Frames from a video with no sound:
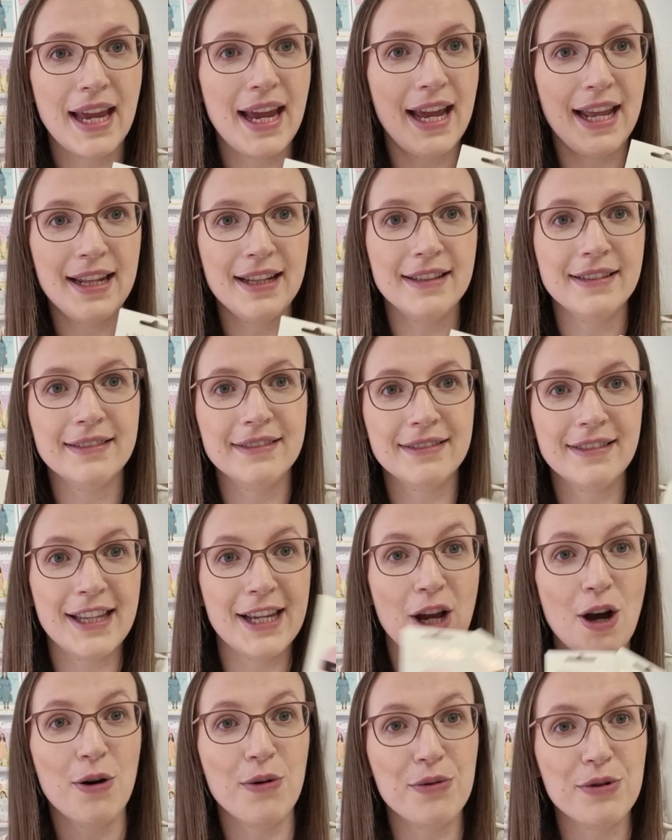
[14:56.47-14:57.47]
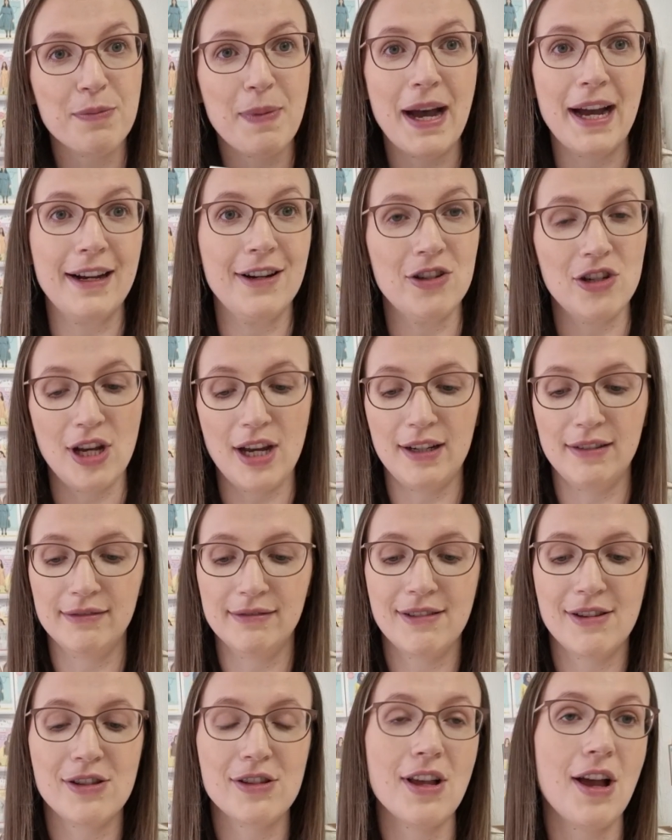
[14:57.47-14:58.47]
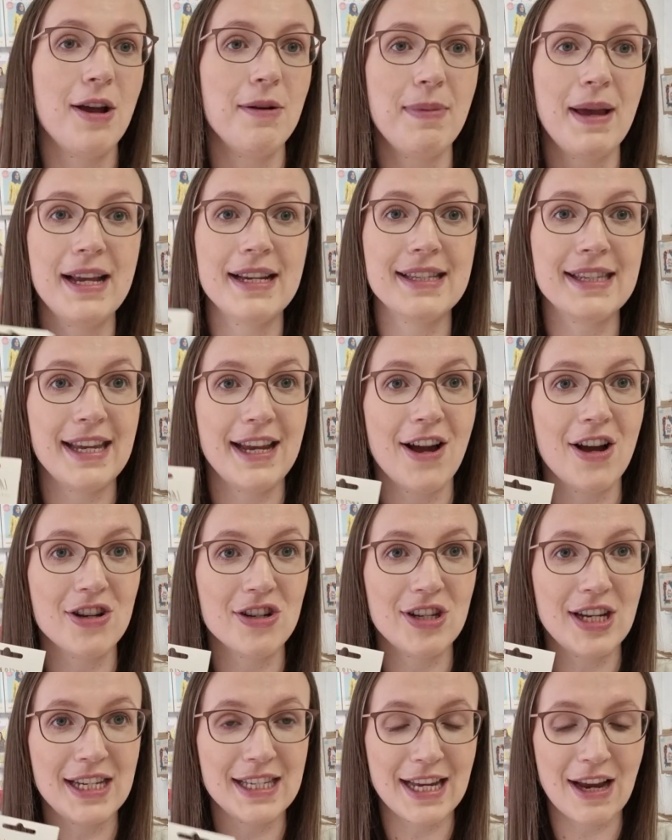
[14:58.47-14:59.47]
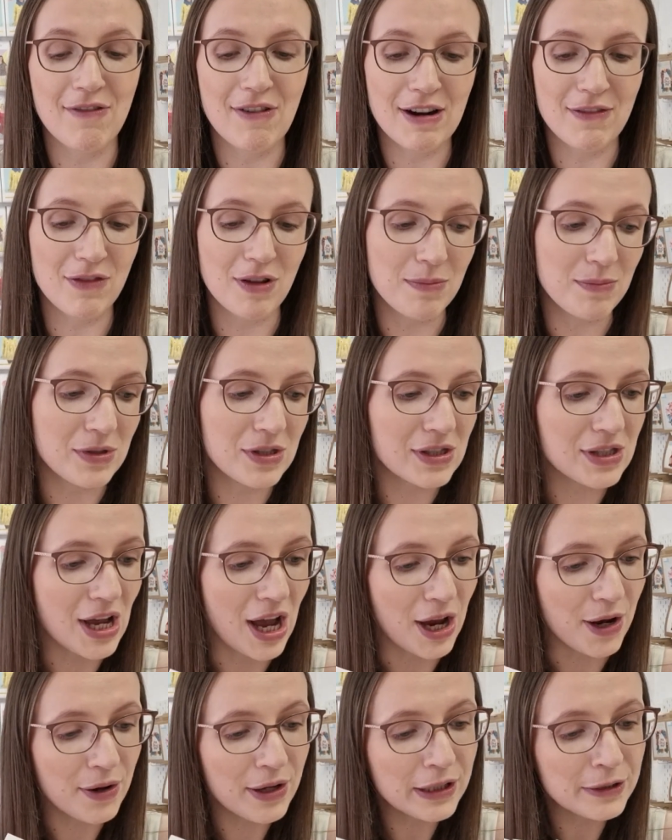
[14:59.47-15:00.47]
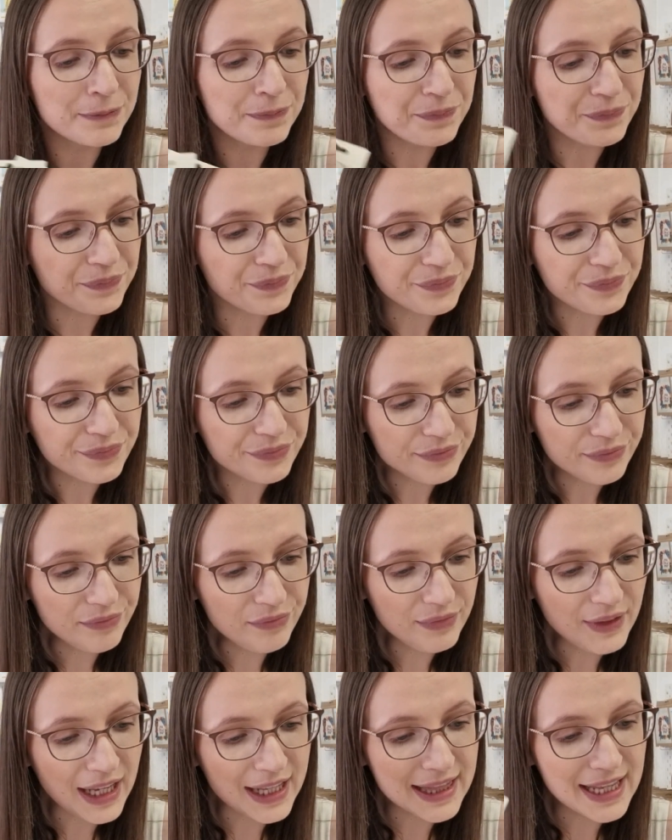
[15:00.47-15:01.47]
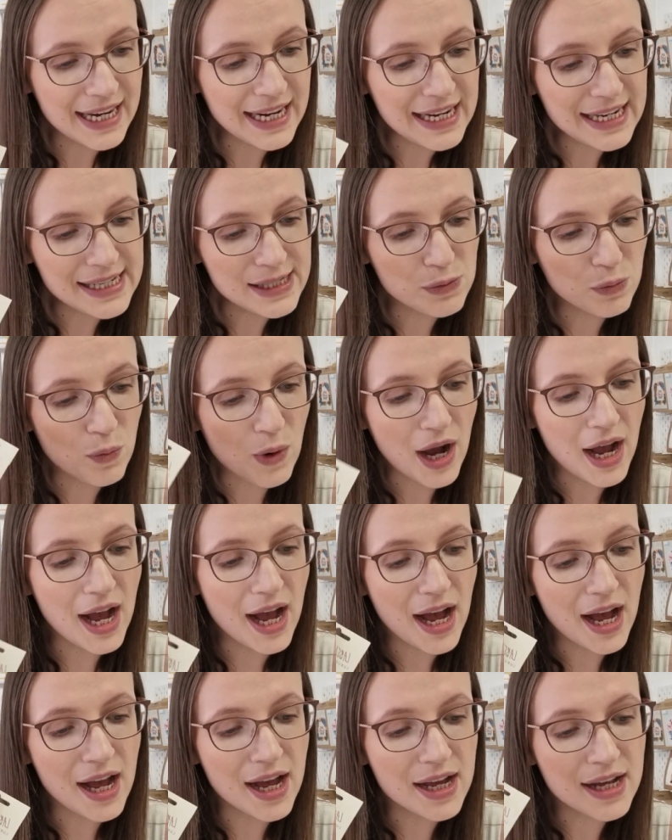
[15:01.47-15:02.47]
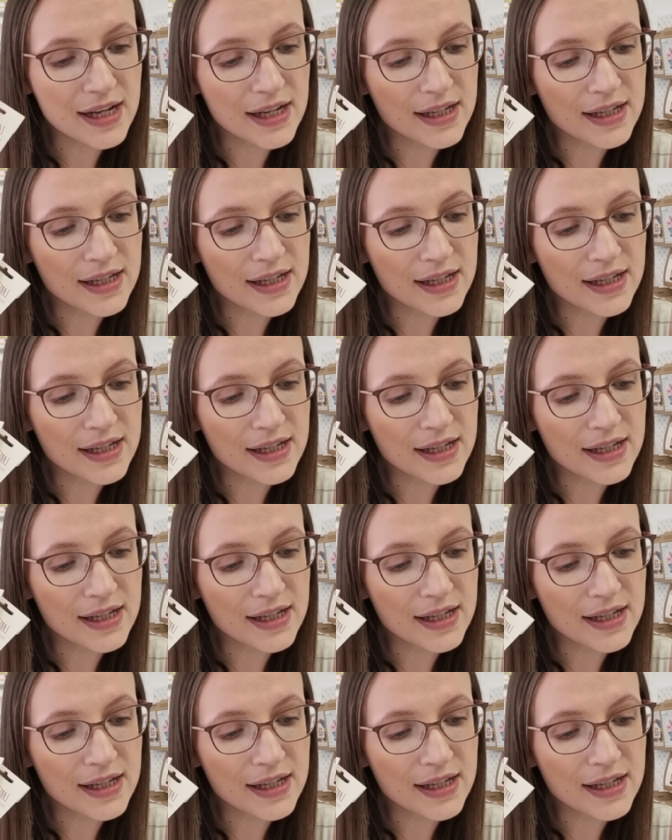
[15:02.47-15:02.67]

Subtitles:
in the old packaging. So basically I just need to get rid of them. So these were